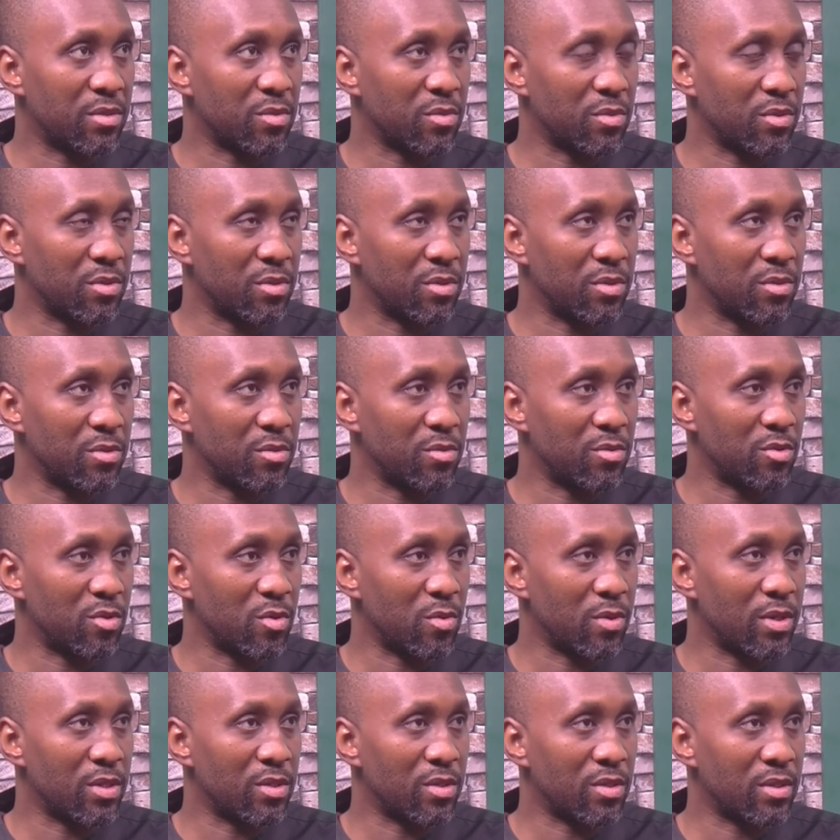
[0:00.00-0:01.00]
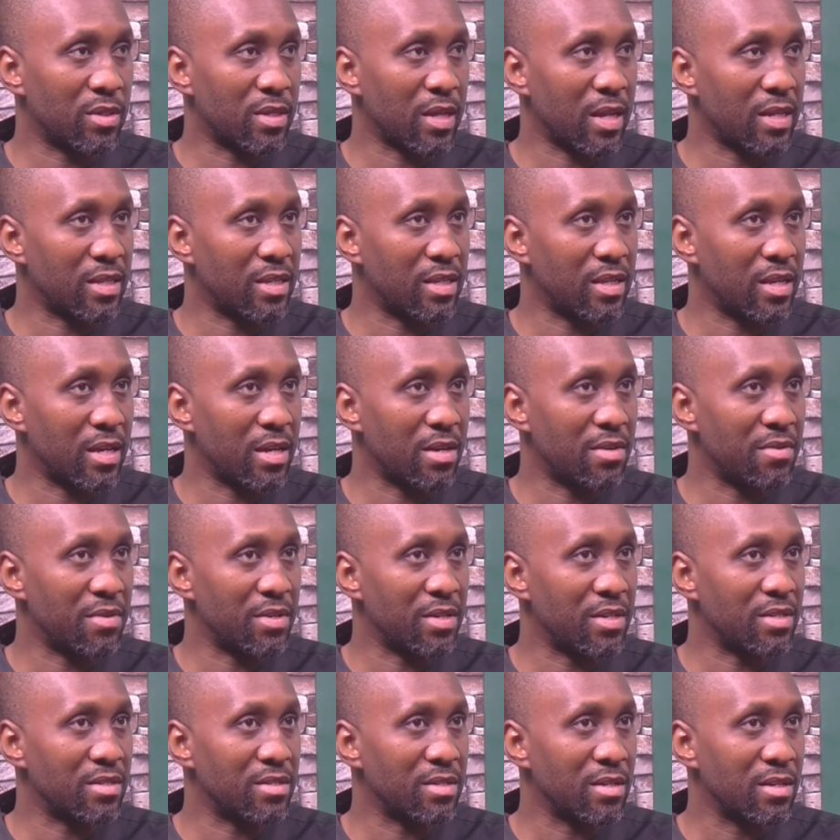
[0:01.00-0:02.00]
We don't want to start
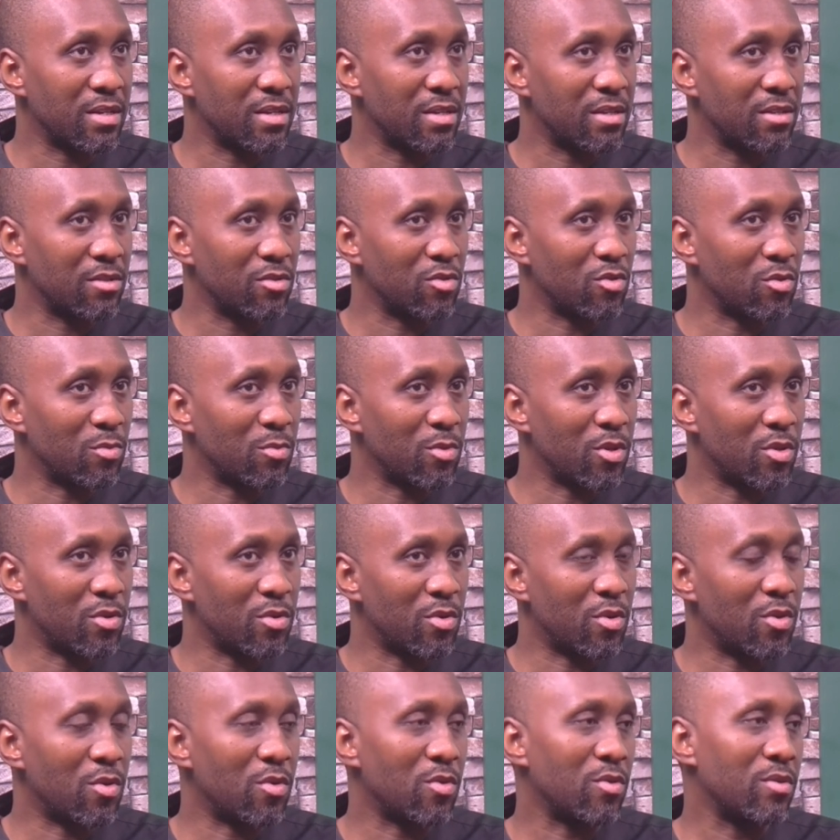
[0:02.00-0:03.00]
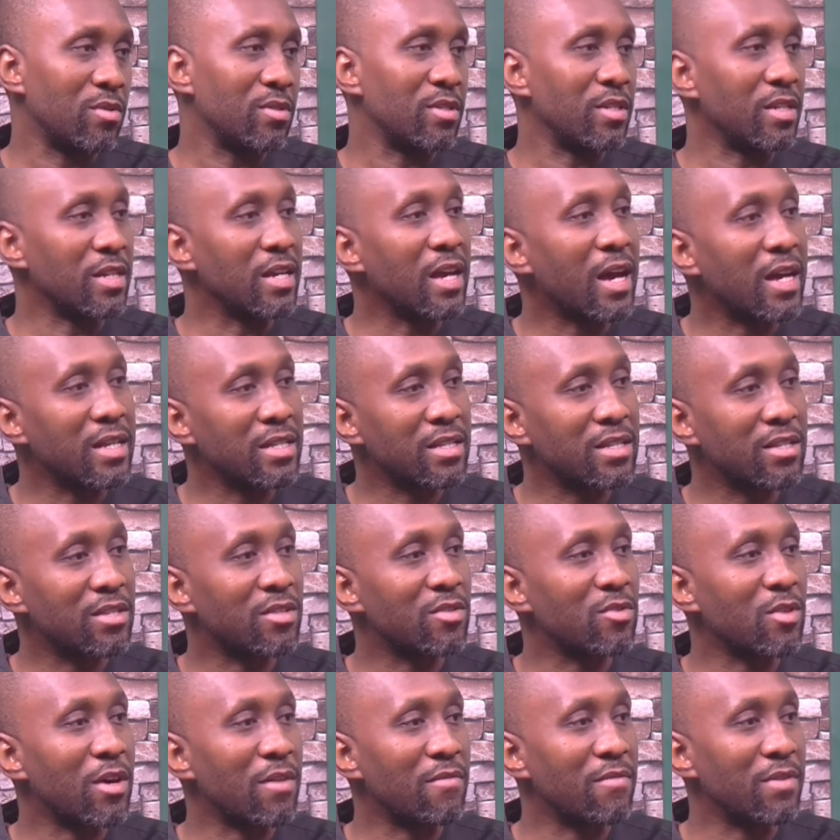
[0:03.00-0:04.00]
hearing tomorrow, oh, the gas is
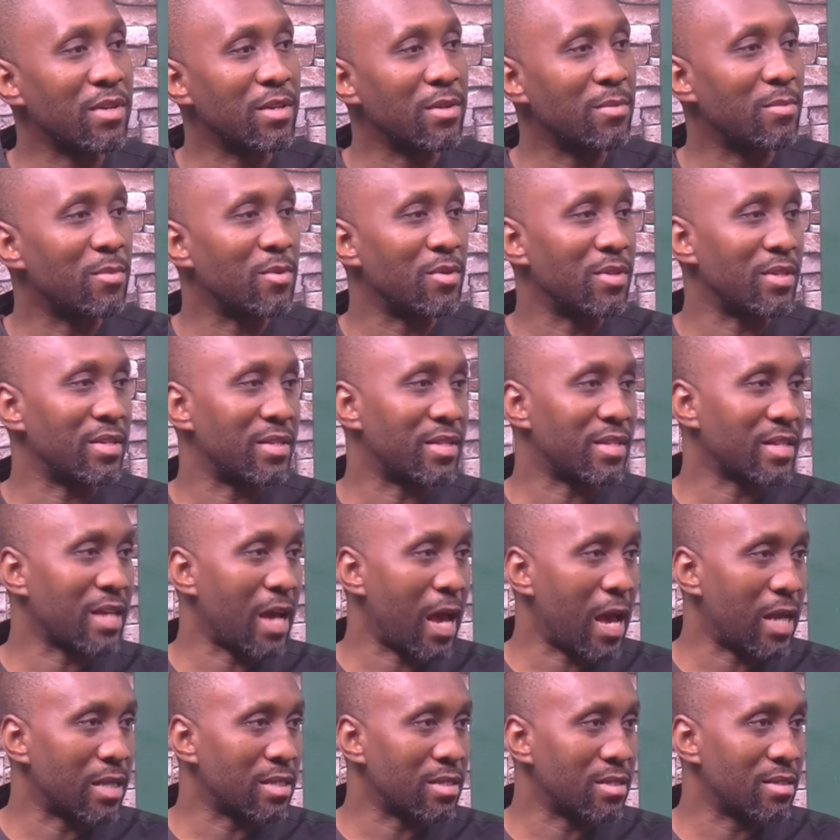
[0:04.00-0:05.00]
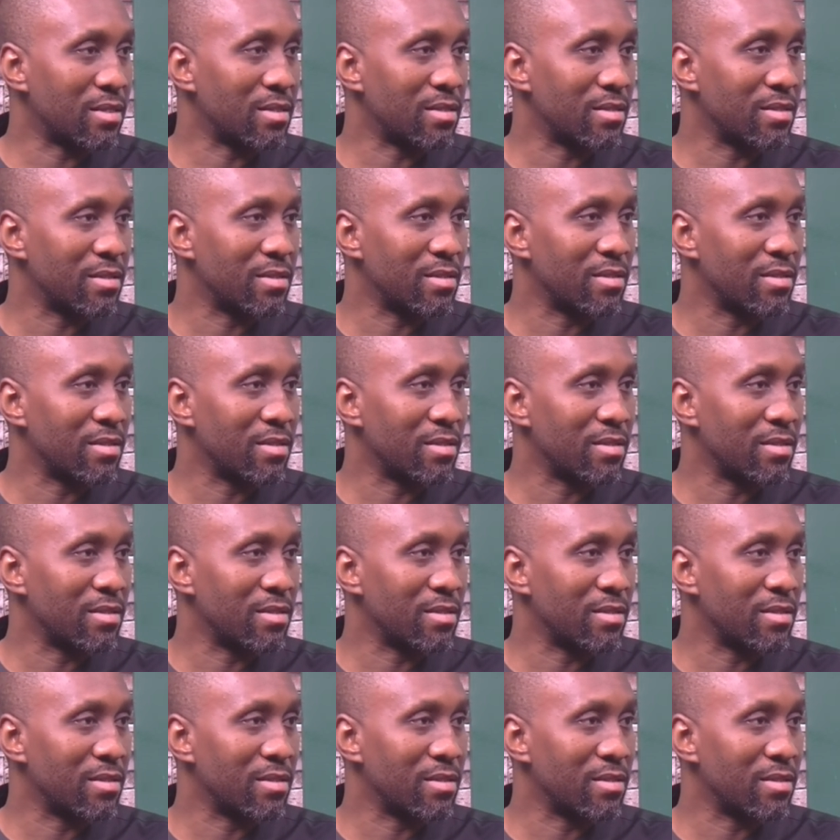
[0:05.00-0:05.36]
not available, it's scarce